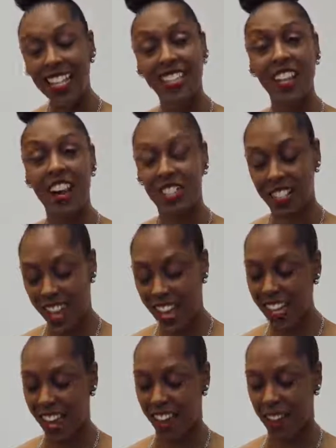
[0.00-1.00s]
Dear
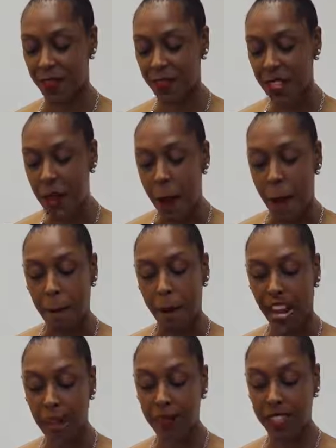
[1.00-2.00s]
Jenai K,
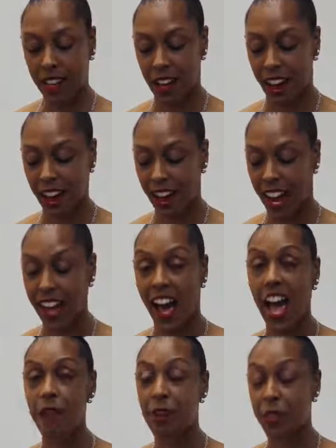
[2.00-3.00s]
my name is Connor and
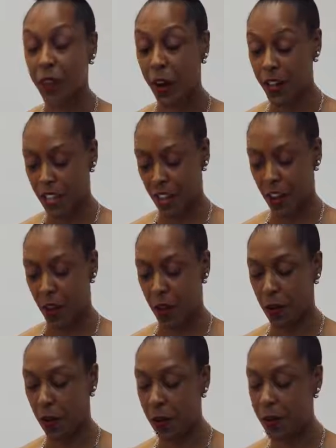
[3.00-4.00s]
I am a 30 year
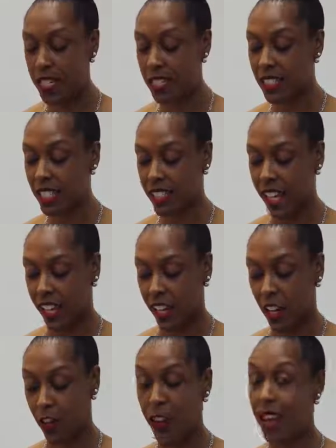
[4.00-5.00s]
old business
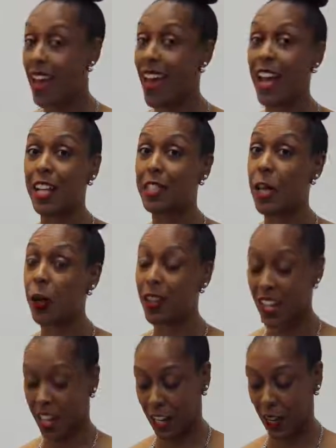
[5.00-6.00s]
executive and
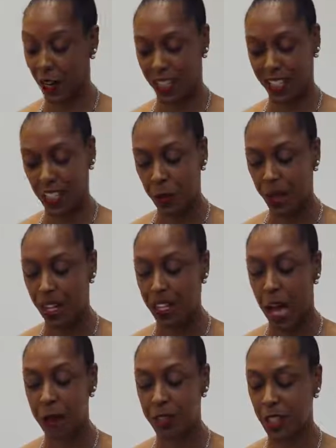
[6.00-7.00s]
totally clueless when
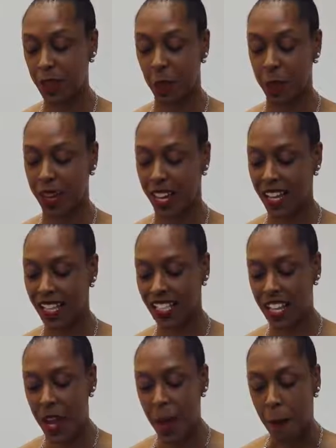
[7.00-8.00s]
it comes to
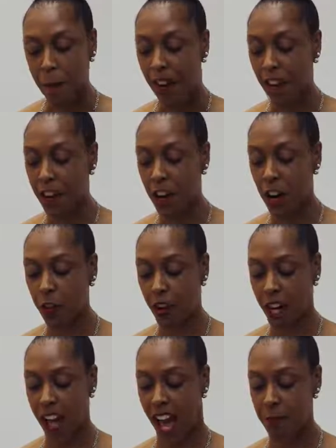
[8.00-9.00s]
romance. My
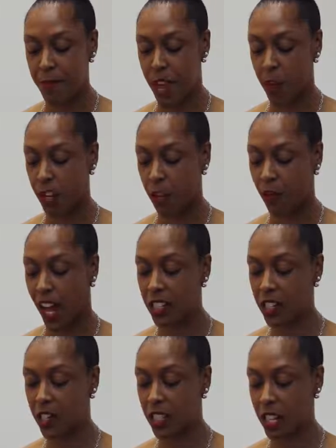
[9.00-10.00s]
girlfriend and I met on a
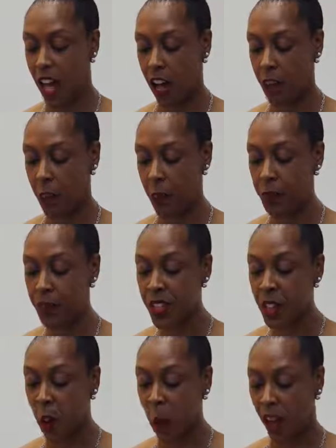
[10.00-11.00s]
flight to Chicago
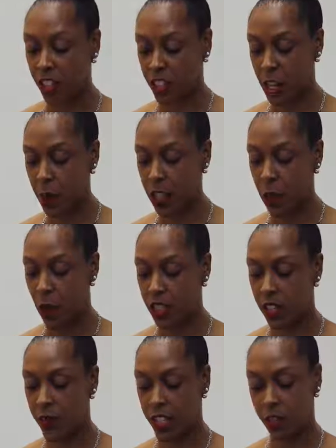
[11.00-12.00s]
while she was
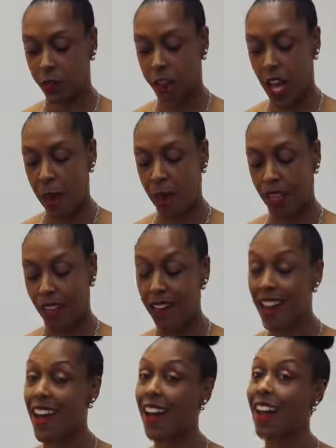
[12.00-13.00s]
going to visit family
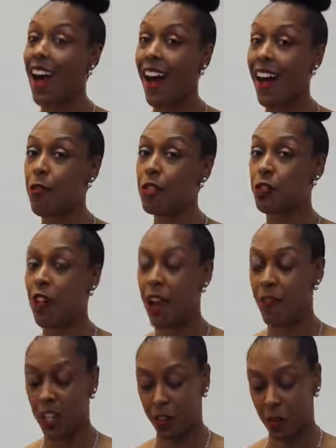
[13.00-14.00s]
and I was
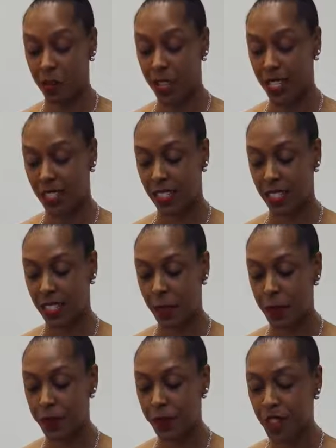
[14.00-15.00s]
traveling for business.
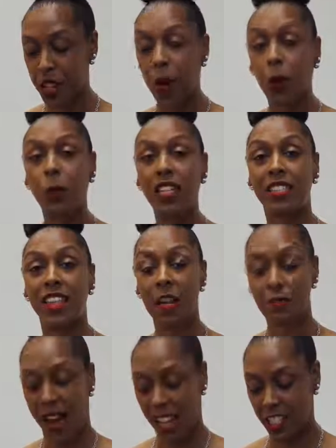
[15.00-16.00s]
We
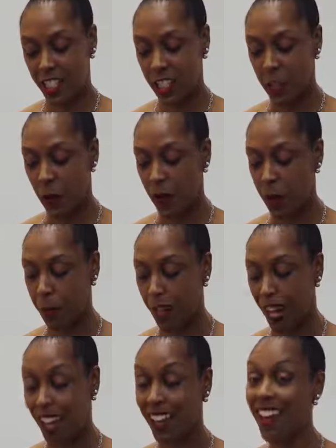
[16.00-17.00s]
sat by each other on the
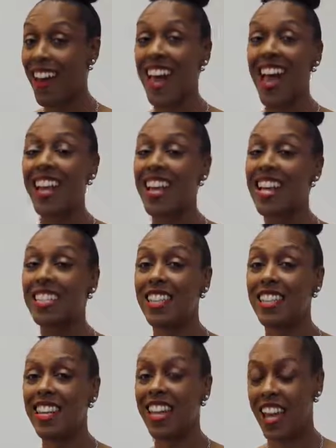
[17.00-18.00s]
plane and
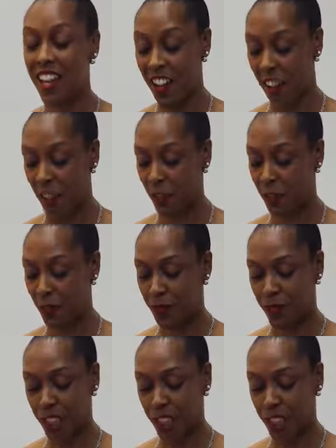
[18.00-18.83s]
instantly hit it off.